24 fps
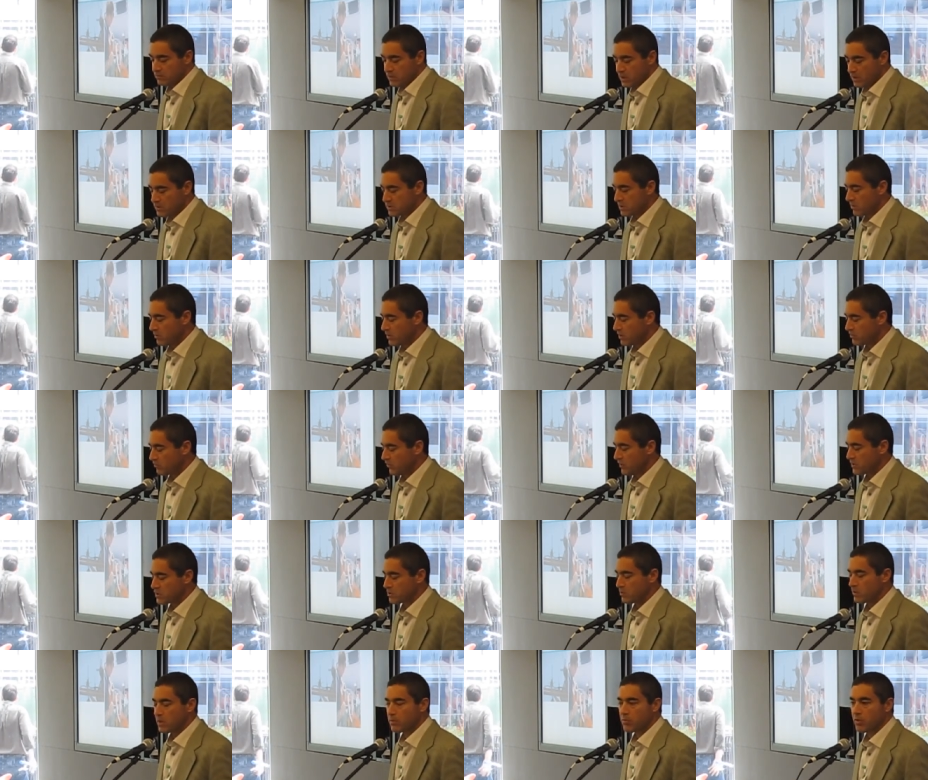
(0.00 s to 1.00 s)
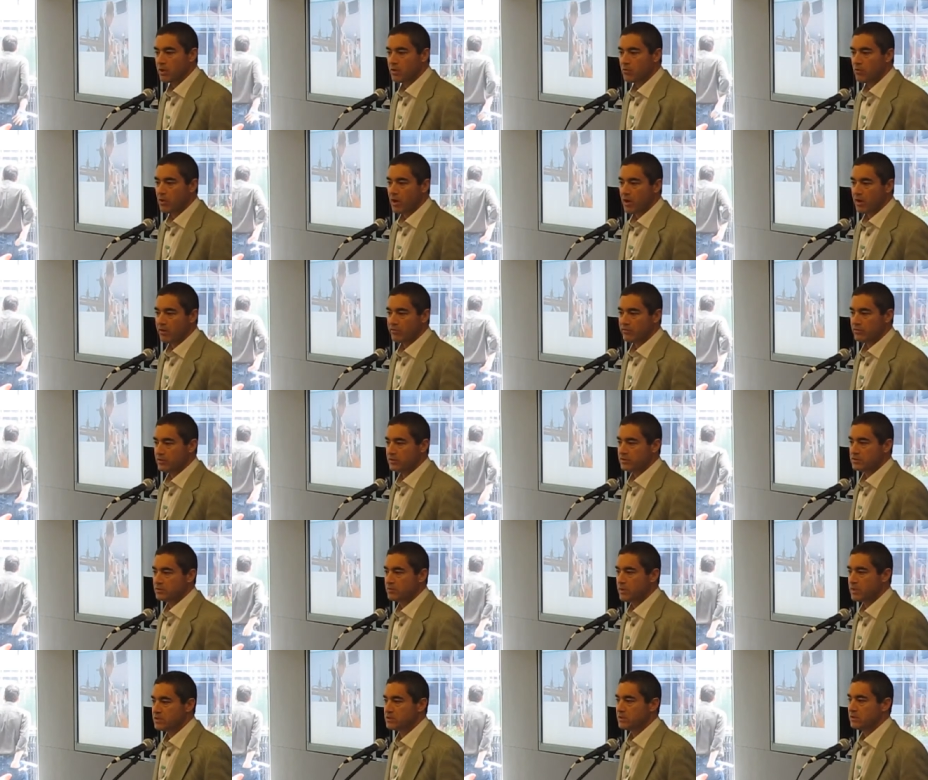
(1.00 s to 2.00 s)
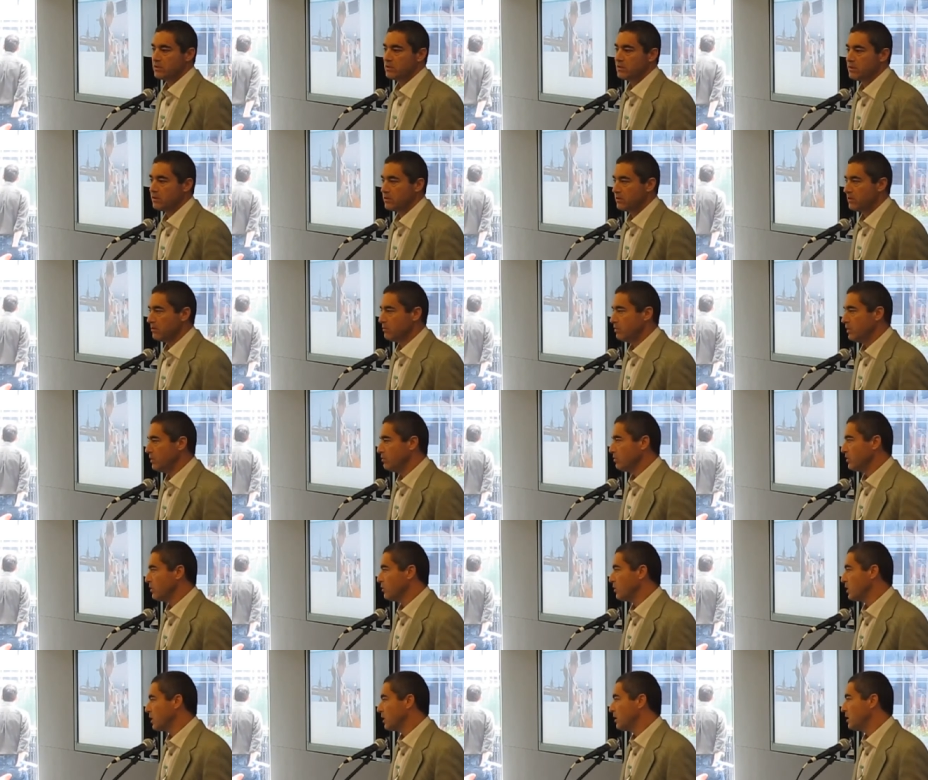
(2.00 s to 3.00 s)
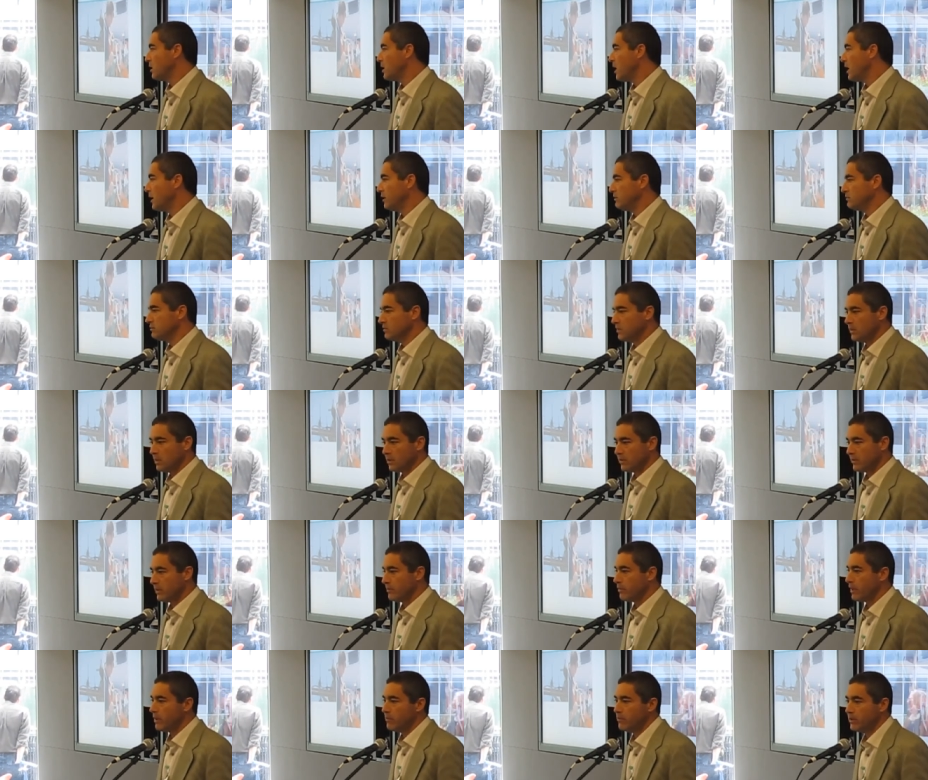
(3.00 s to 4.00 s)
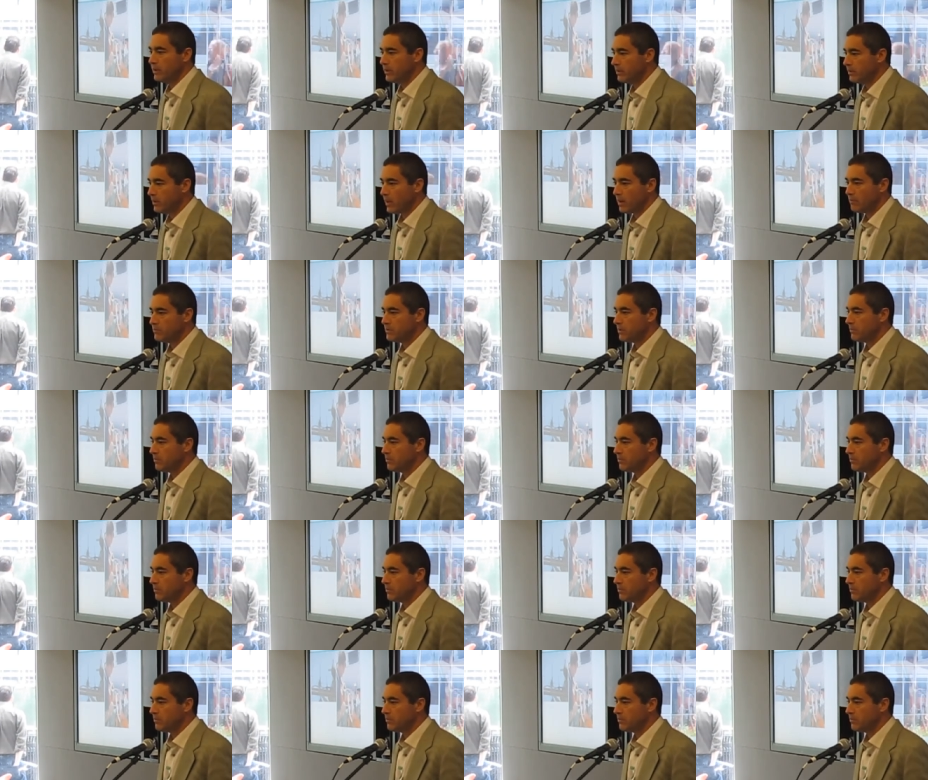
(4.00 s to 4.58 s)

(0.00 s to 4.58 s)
and some of these fishermen are pretty rough, especially the people that work at night. They might be up.